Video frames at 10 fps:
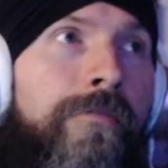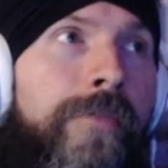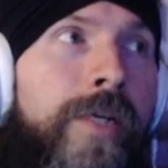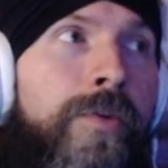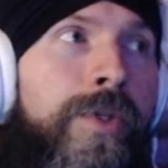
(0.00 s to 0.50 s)

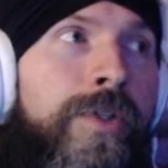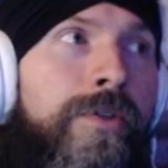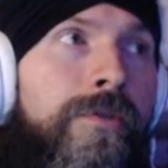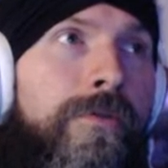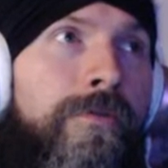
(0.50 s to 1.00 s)
It
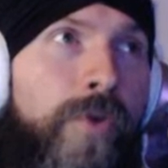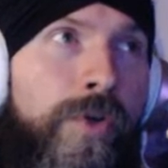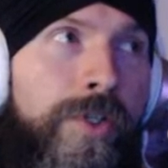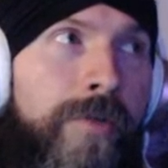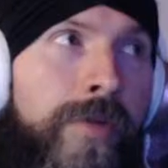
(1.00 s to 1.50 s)
was
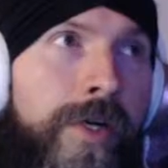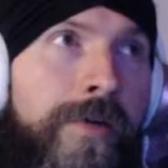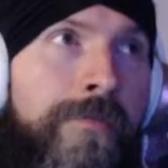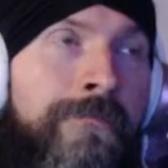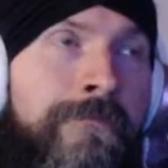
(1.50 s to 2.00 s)
forced
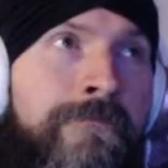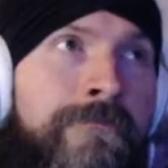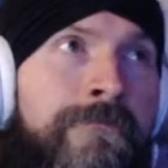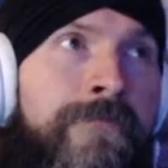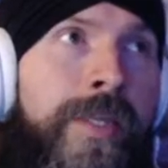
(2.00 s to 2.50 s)
upon.
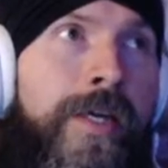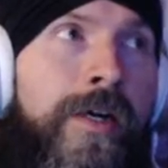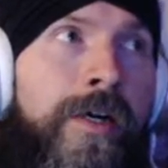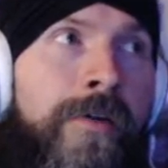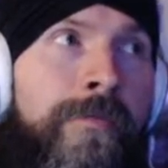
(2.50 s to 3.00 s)

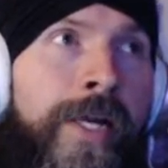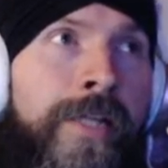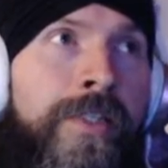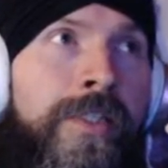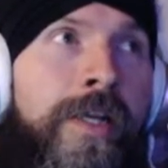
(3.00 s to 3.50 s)

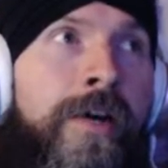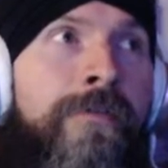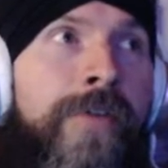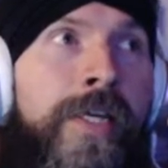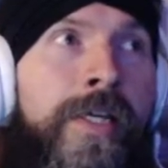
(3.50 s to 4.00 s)
That
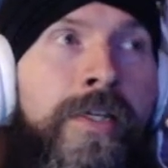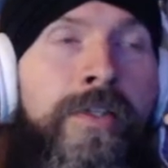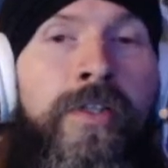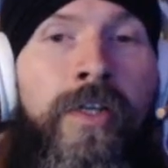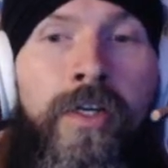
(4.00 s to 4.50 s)
stuff
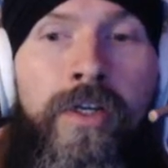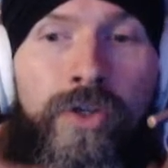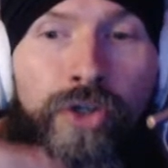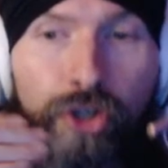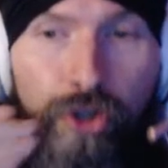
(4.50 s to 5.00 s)
is
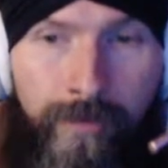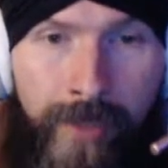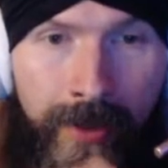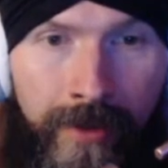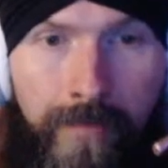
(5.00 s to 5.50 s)

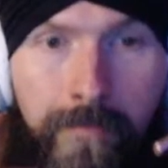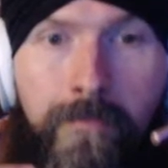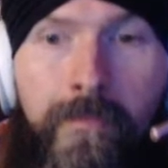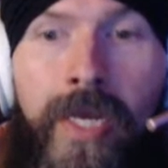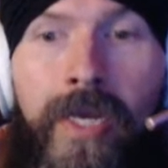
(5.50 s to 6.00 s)

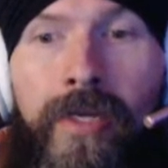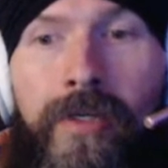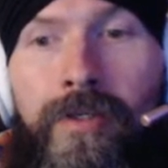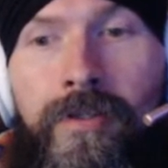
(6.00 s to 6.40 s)
human-made.